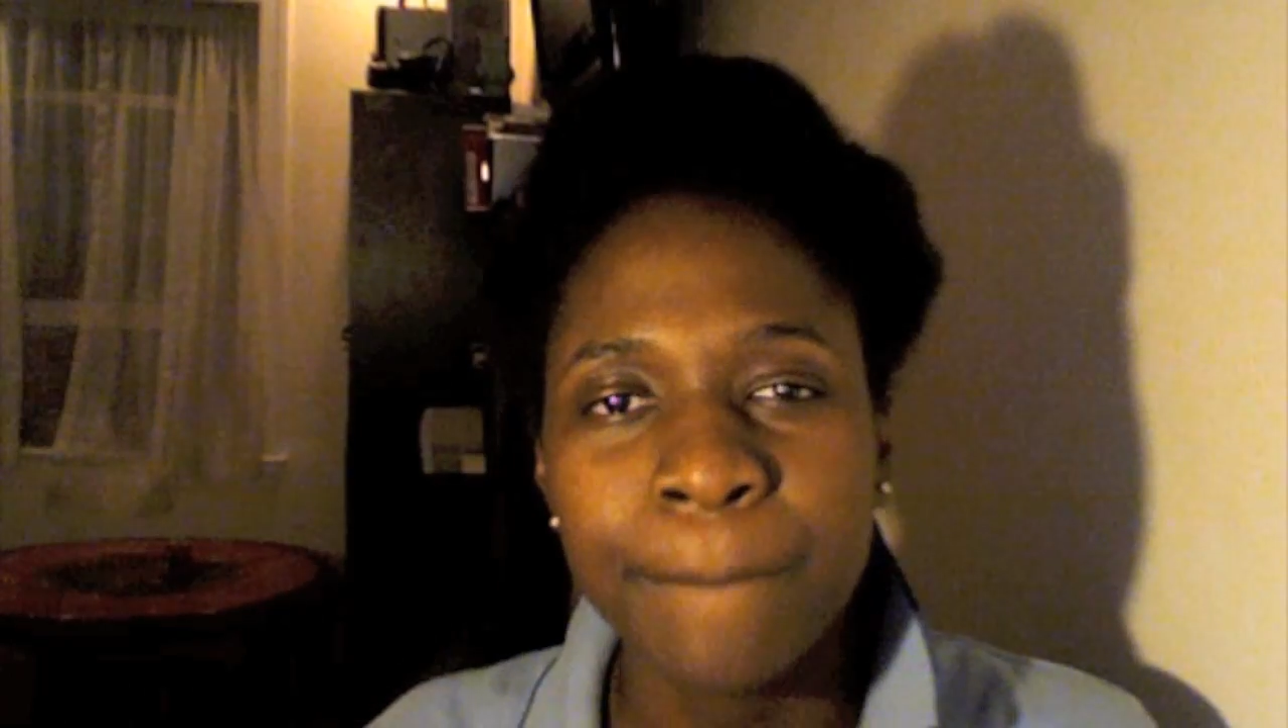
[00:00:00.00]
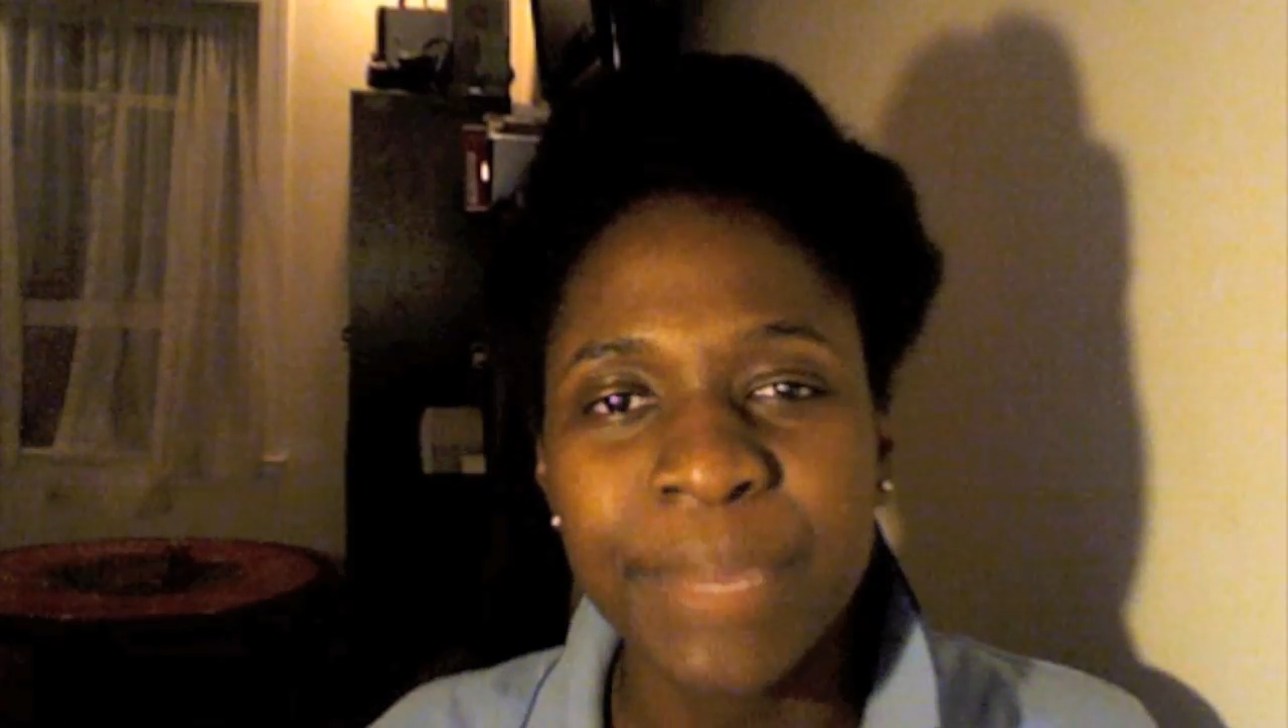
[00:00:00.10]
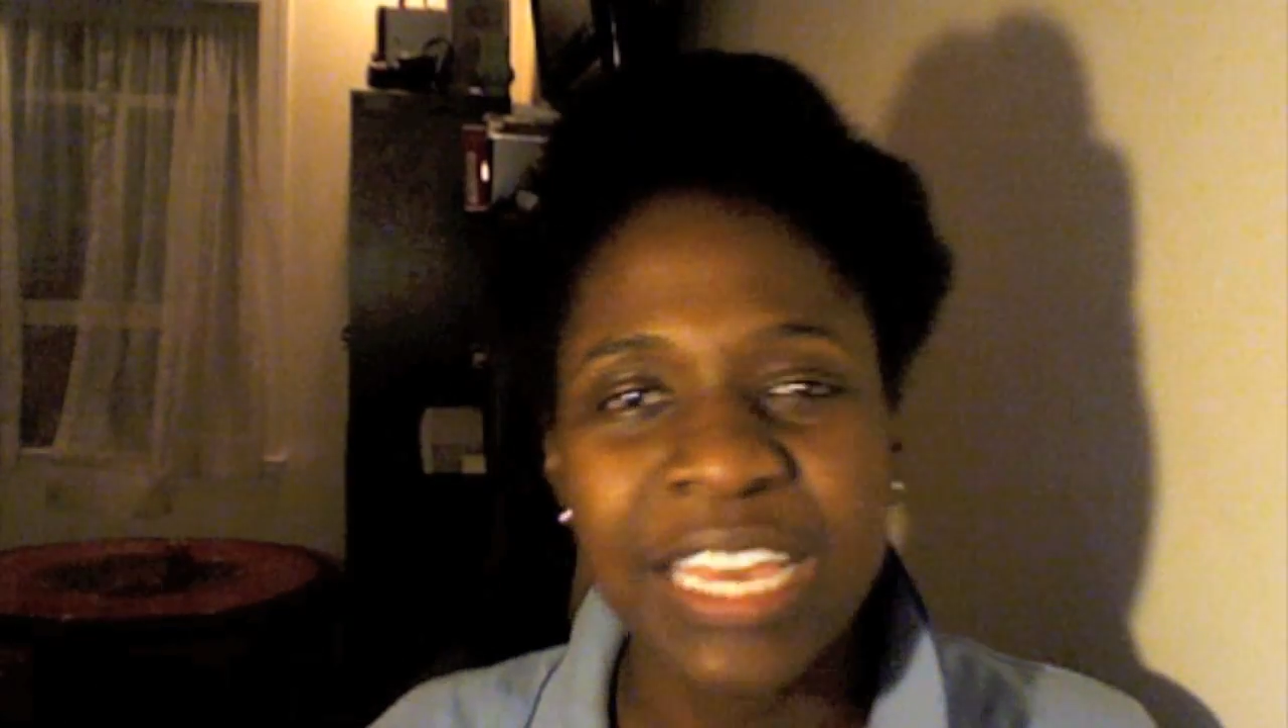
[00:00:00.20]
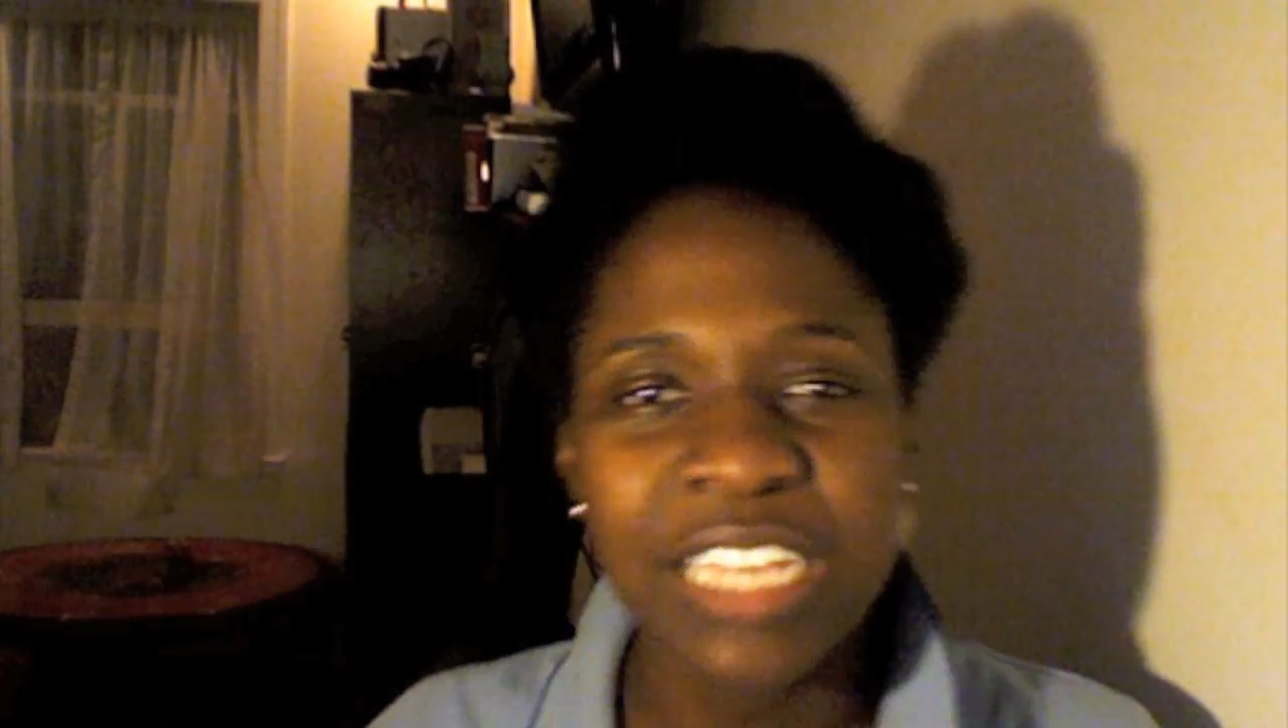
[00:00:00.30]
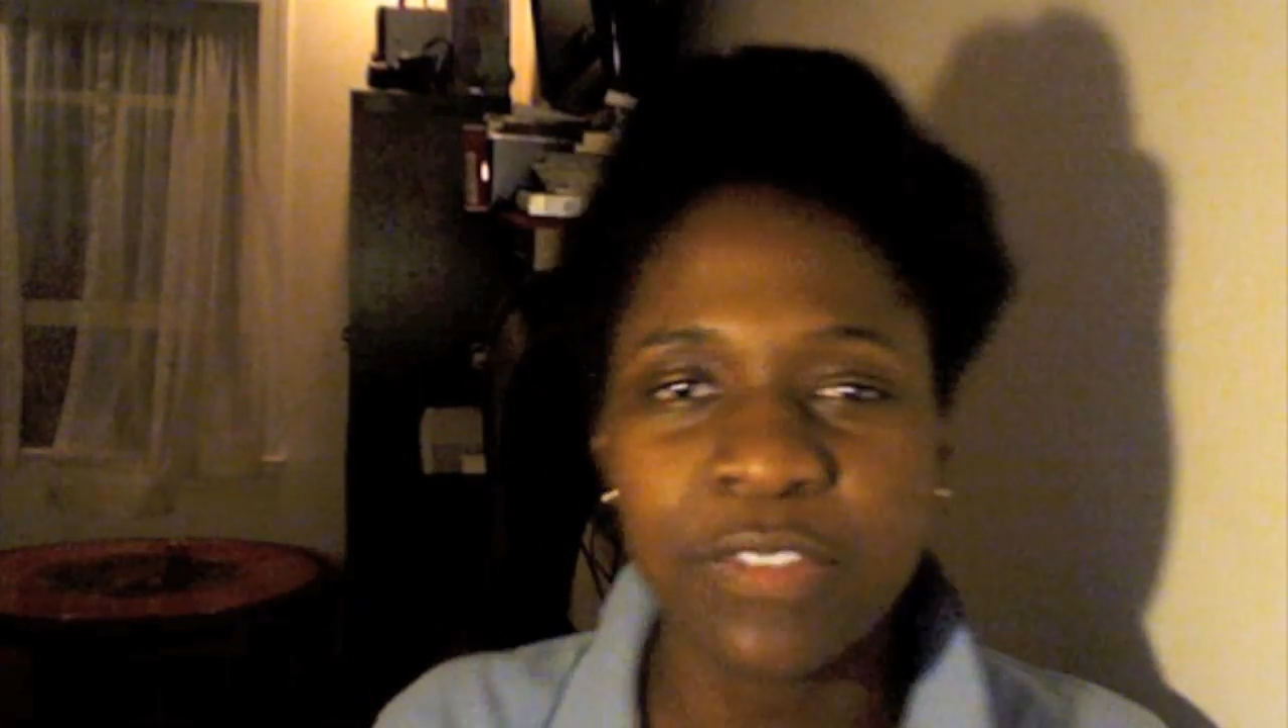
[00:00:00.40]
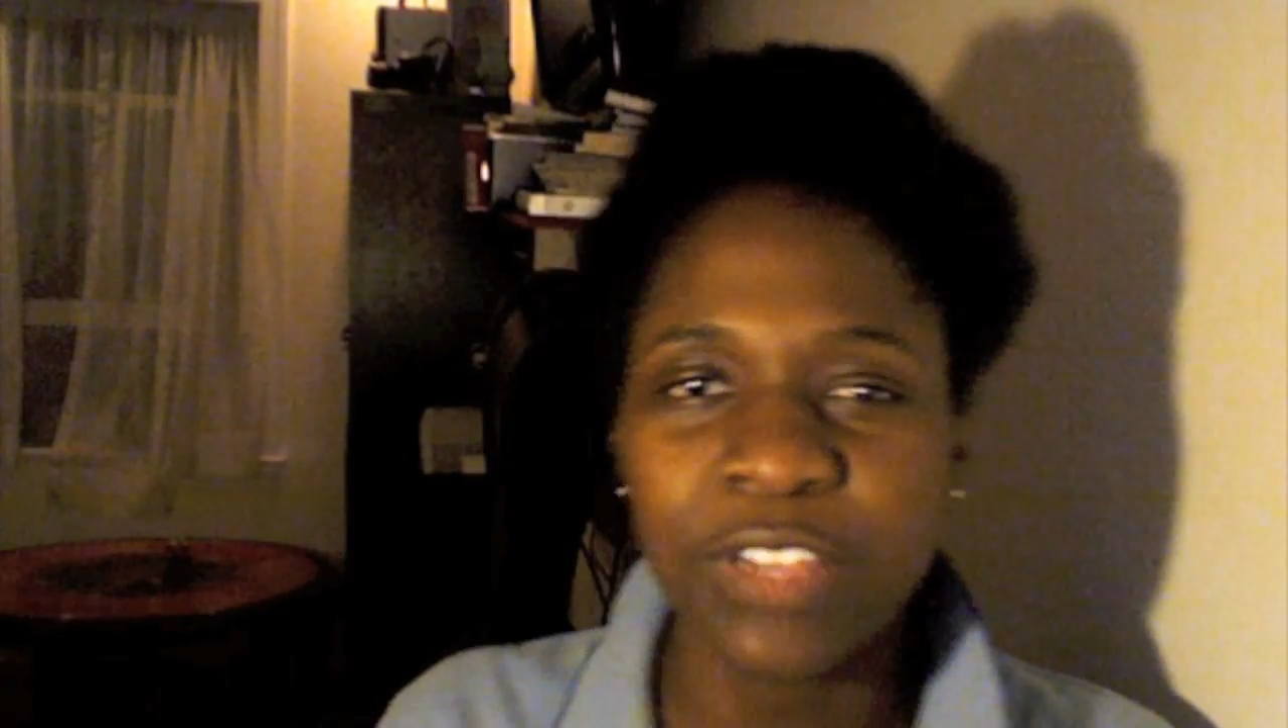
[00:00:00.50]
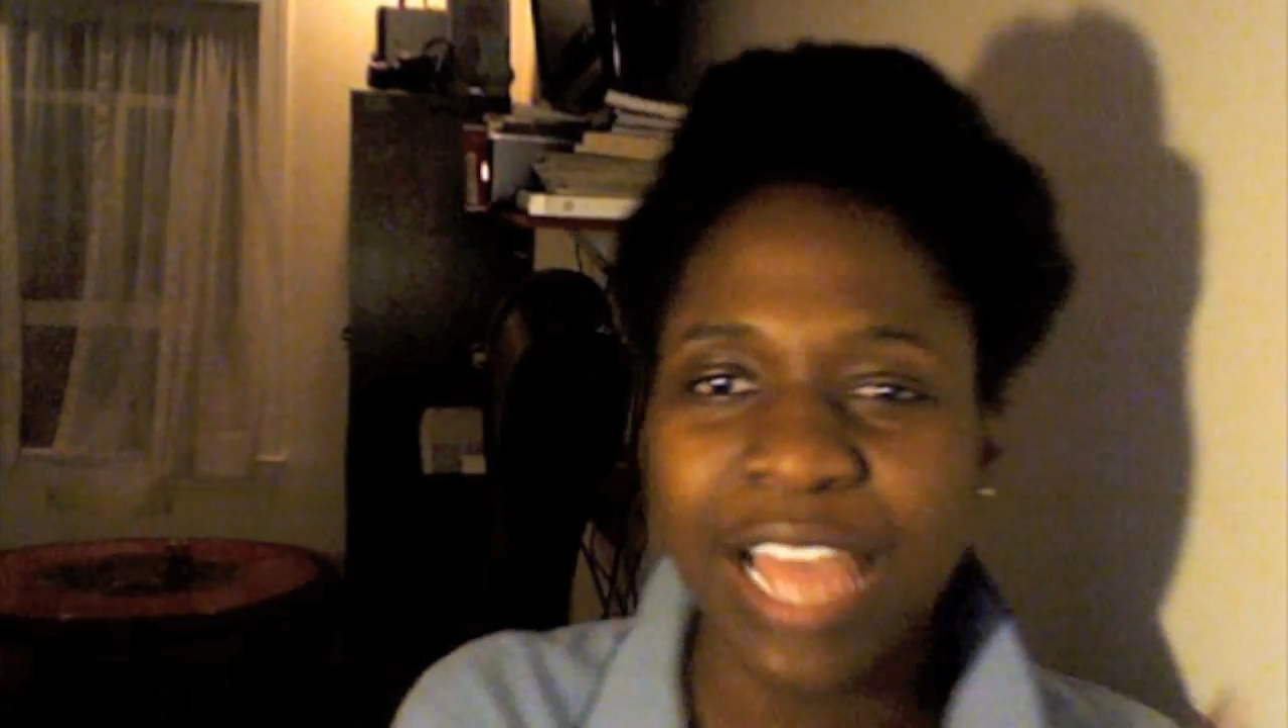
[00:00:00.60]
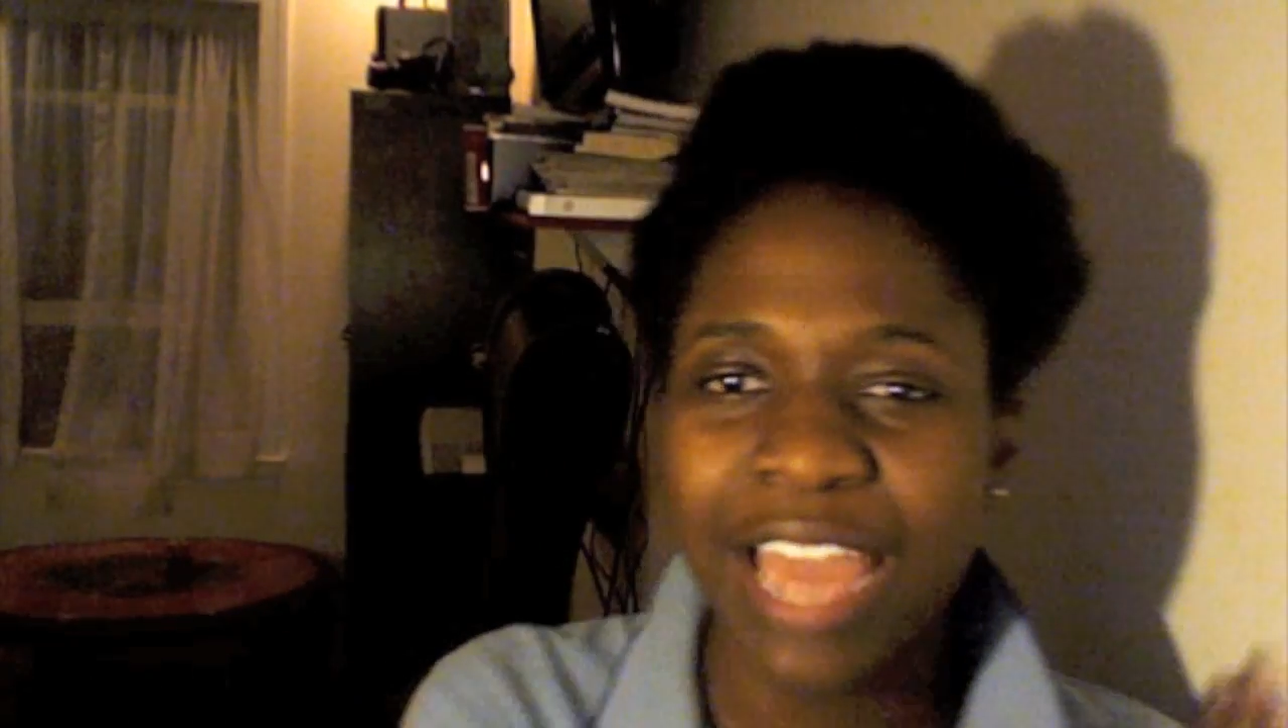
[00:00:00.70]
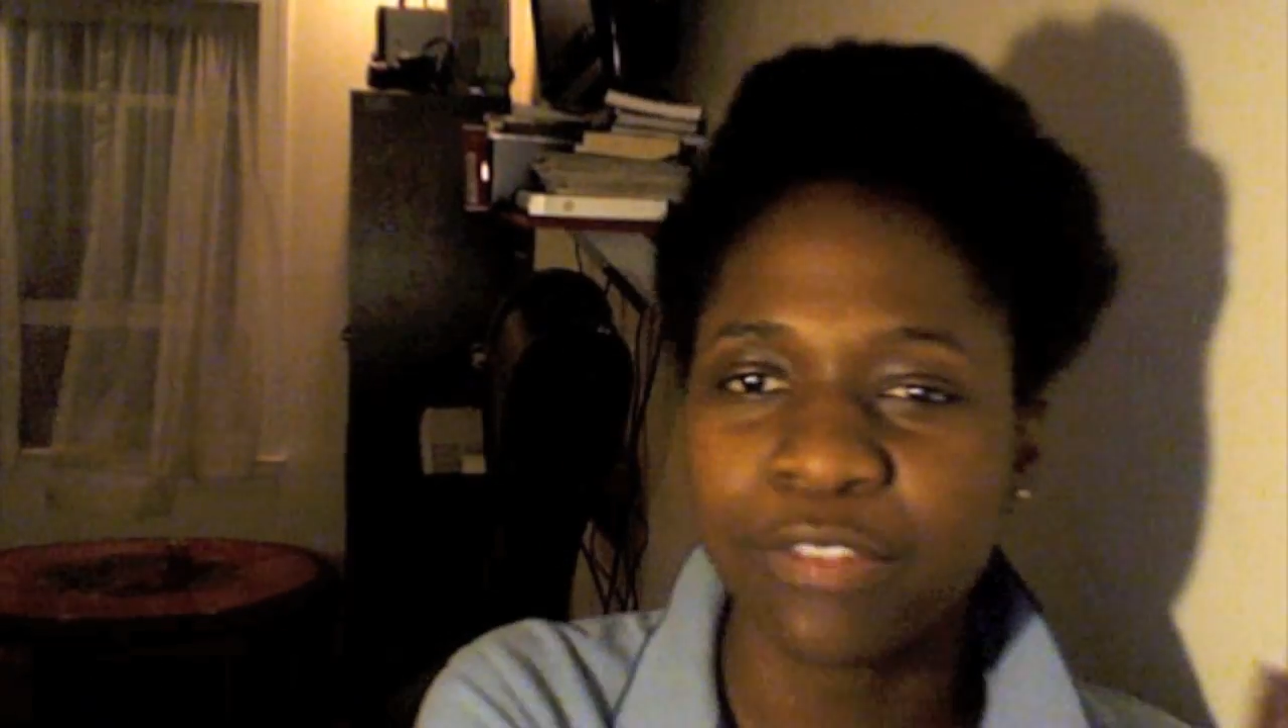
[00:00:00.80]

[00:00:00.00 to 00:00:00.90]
because of a lot